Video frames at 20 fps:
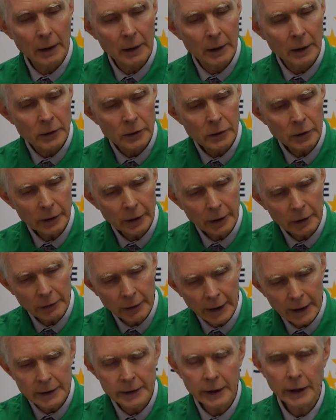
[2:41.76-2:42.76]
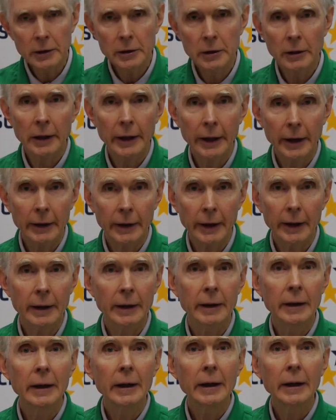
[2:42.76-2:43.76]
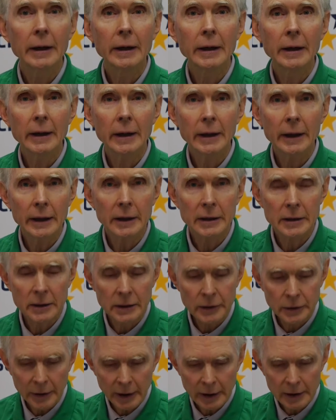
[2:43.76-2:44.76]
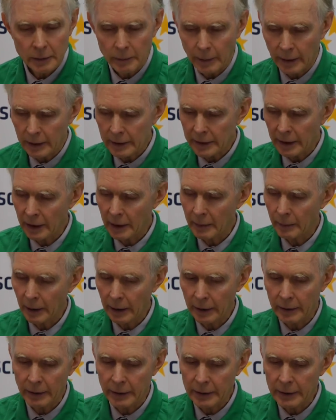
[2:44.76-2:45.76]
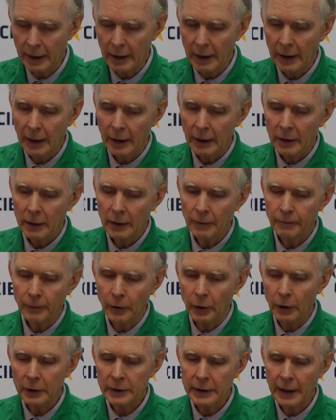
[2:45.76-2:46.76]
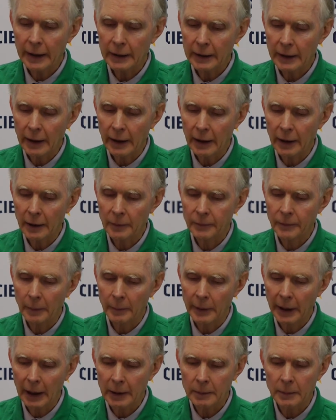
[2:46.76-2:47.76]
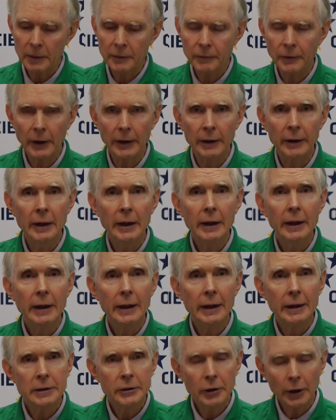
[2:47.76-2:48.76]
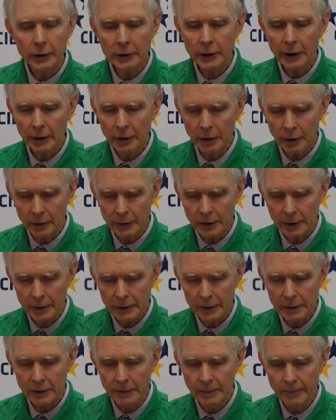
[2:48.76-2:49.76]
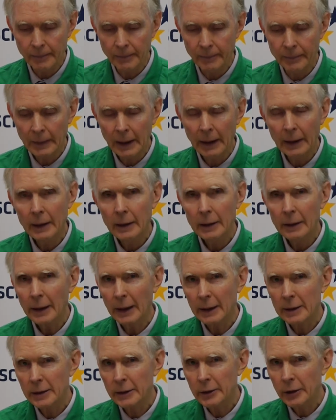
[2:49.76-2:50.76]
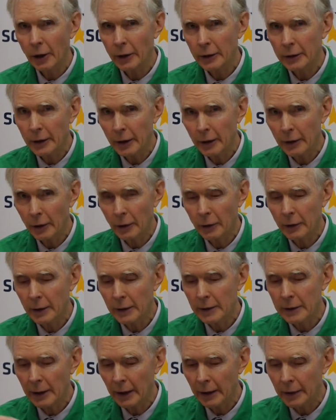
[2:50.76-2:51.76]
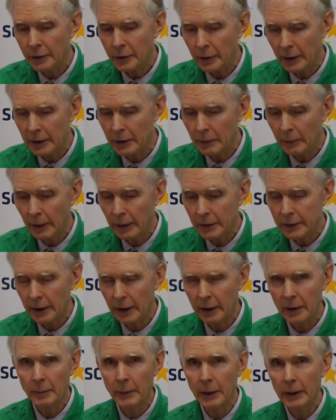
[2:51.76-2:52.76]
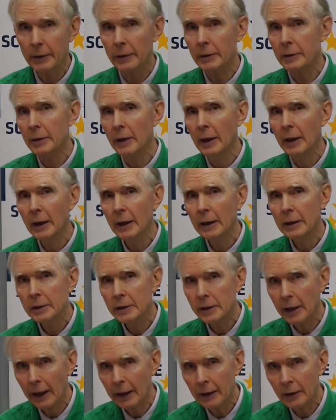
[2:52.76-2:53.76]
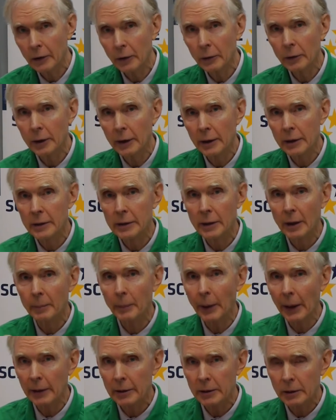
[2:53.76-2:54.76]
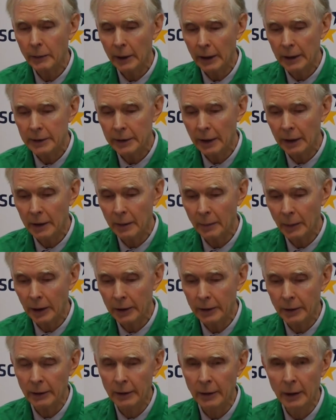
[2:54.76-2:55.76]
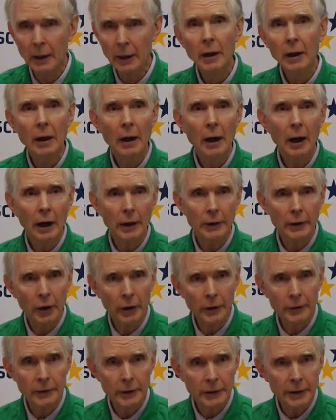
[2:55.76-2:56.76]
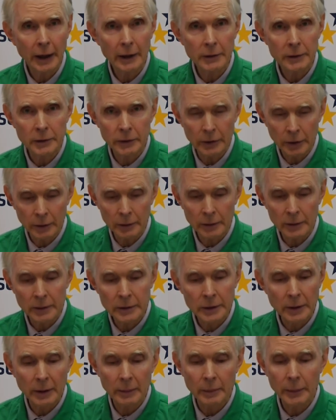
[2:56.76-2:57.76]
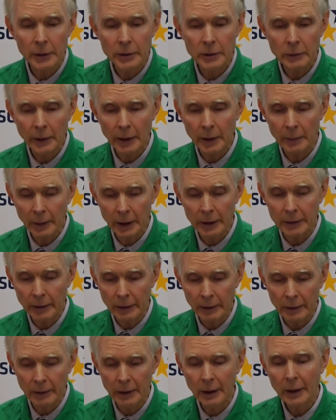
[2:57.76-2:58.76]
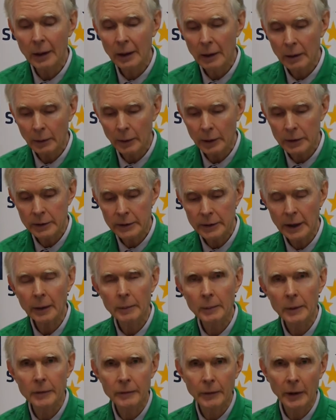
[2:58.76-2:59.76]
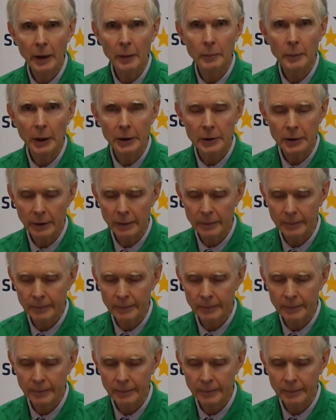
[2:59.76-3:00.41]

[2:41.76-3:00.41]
So the cross-sectional area is 3 square centimetres. The force acting on it from the atmosphere is 30 newtons. That's 30 newtons on 3 square centimetres, 10 newtons per square centimetre, or 100,000 newtons per square metre, which is atmospheric pressure.